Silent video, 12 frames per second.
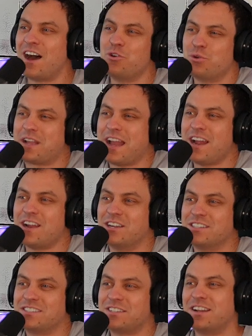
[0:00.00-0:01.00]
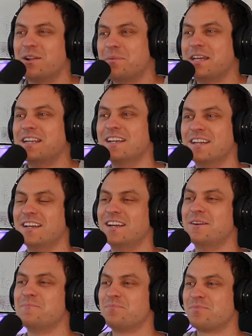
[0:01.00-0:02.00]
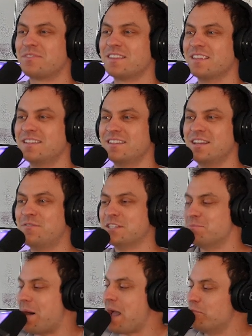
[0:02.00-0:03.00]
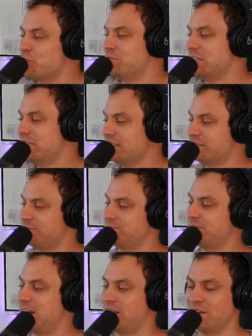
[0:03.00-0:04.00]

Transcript: Who cares? Right. You know like, I mean? like I. The, if it's my a, movie, this know.